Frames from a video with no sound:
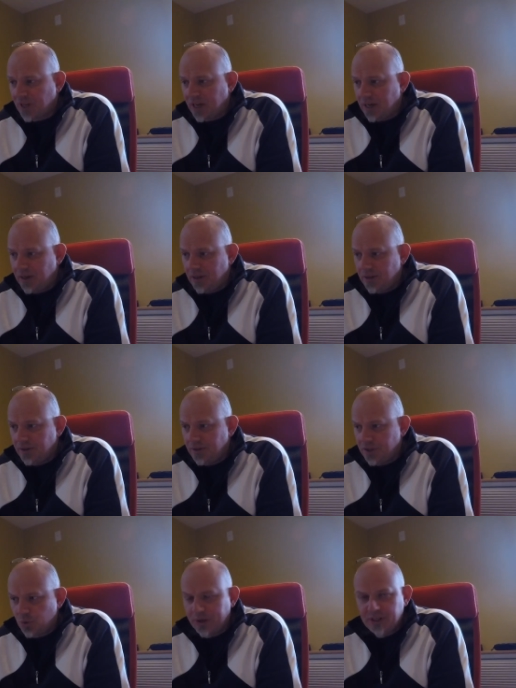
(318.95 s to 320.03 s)

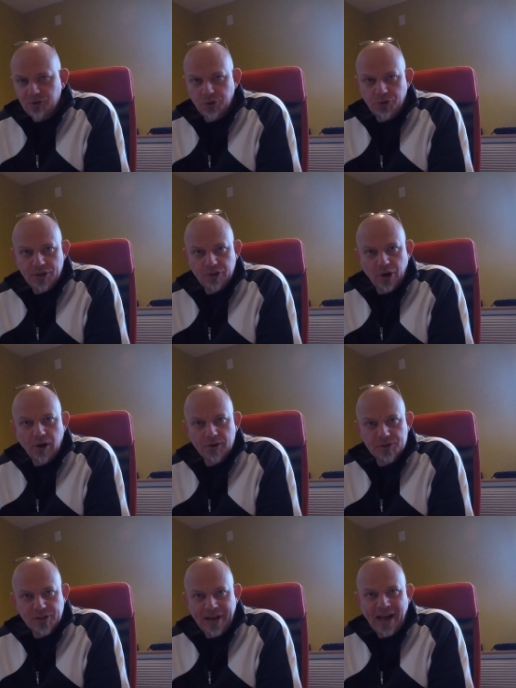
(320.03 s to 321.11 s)
the $20 to
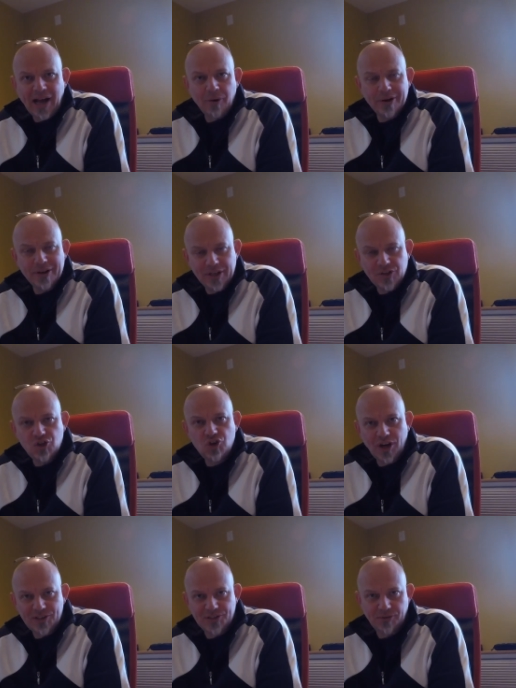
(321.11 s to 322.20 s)
$30 an hour is
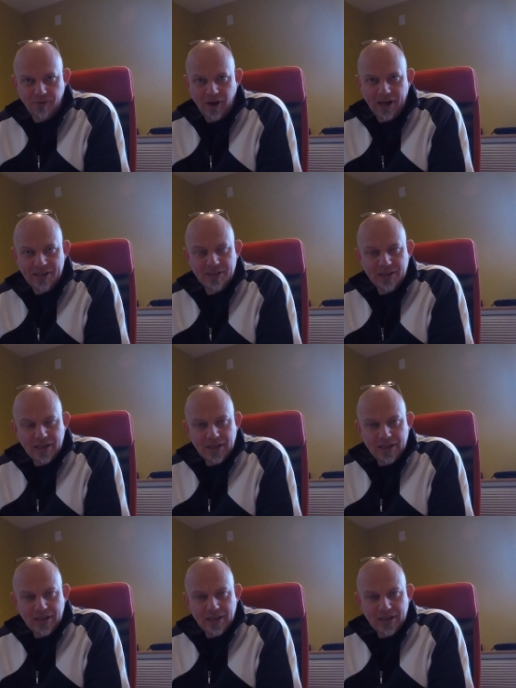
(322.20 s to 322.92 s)
justified,